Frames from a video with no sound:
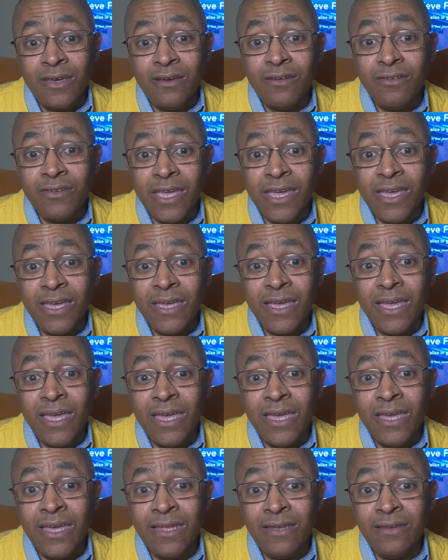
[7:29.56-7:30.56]
okay?
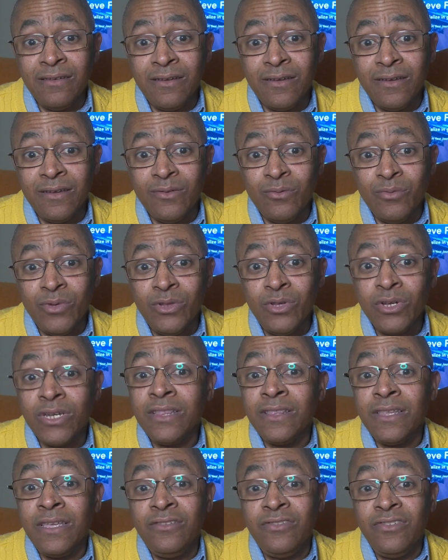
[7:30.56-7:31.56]
And we look
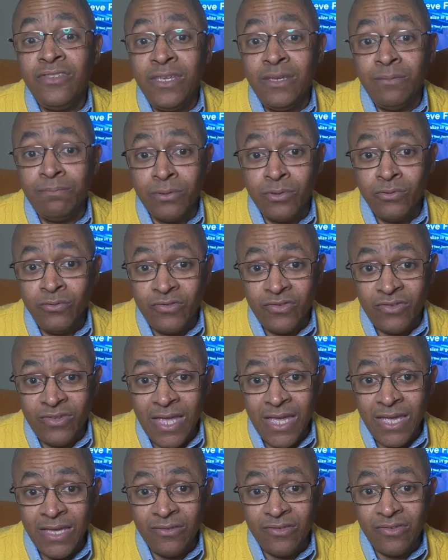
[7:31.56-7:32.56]
at these deep blue
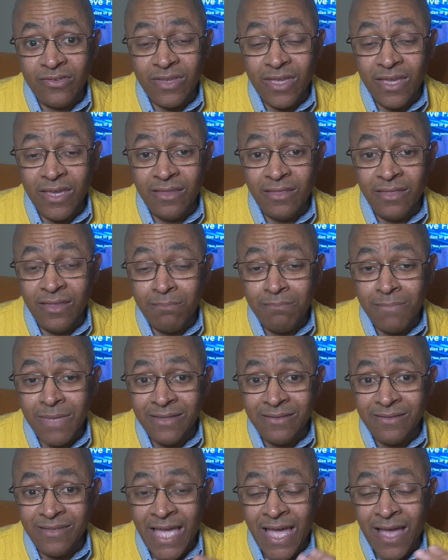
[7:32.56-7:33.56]
states and the
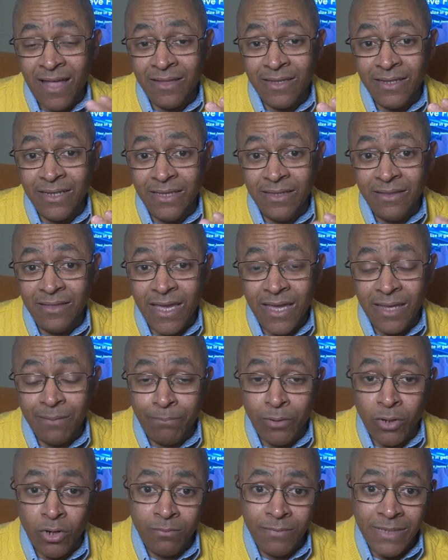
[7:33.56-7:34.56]
mentality
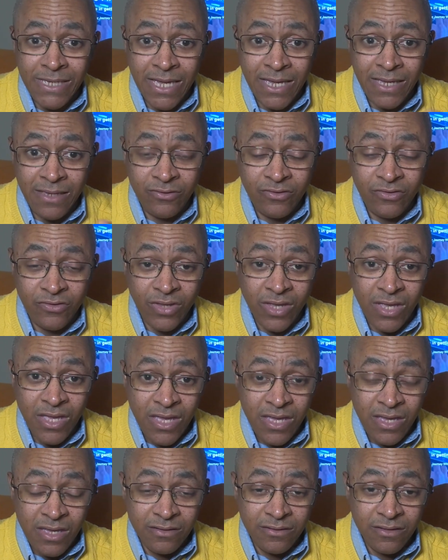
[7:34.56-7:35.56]
that permeates
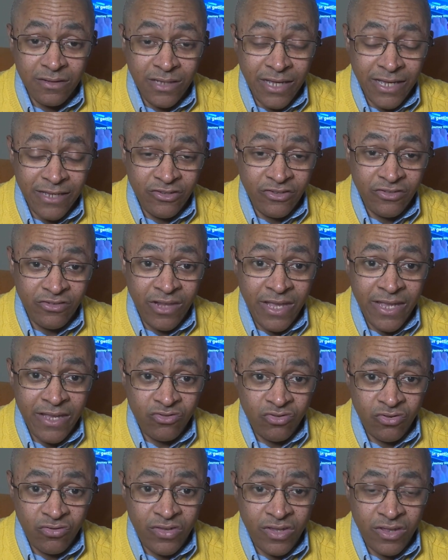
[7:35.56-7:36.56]
the
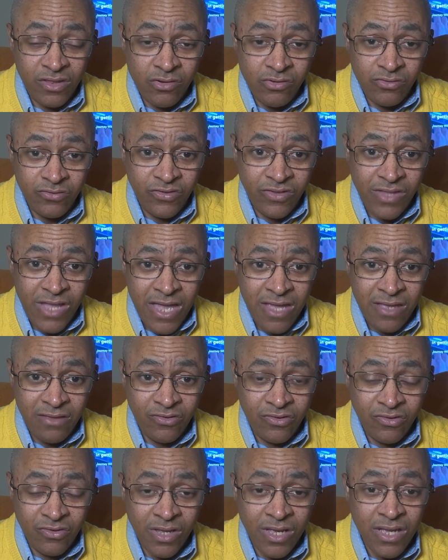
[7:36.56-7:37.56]
legislatures in those
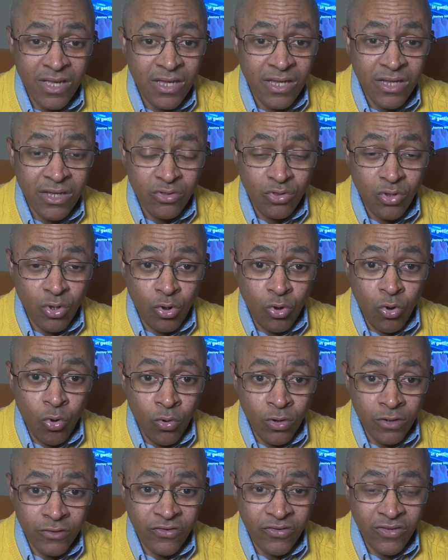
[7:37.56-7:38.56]
states, the
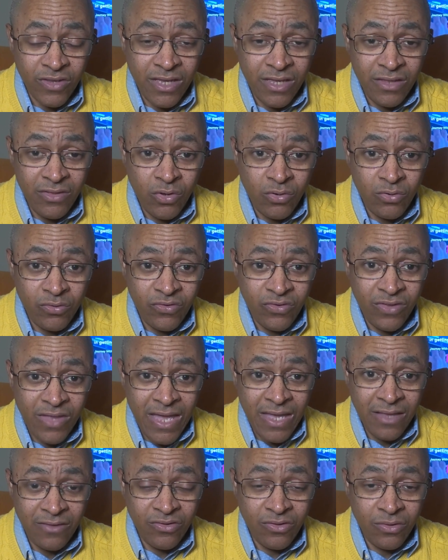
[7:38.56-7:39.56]
courts in those
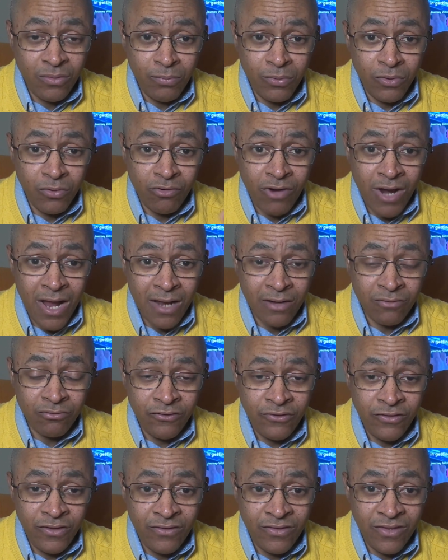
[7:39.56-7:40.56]
states, the
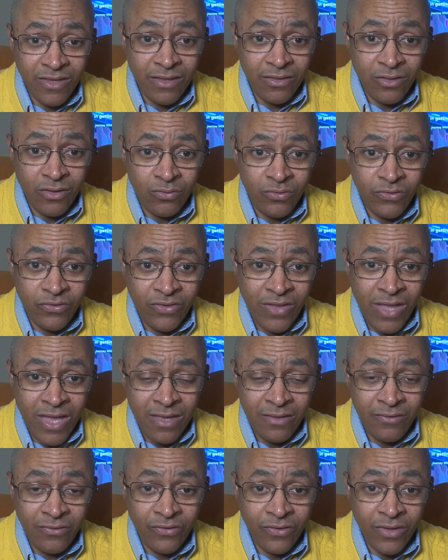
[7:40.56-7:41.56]
bureaucracies in those
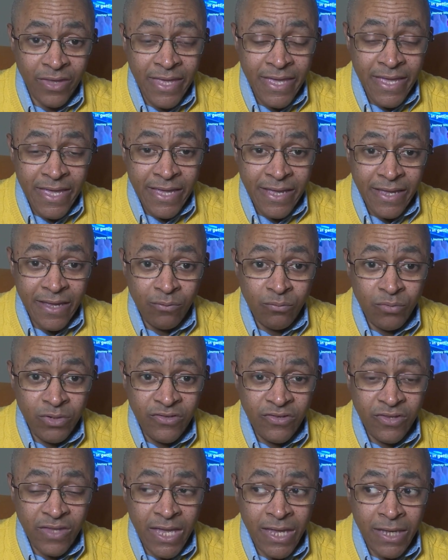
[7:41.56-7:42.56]
states, and we
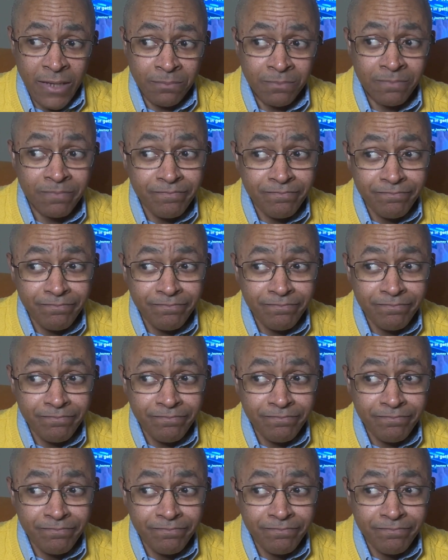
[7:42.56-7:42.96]
say,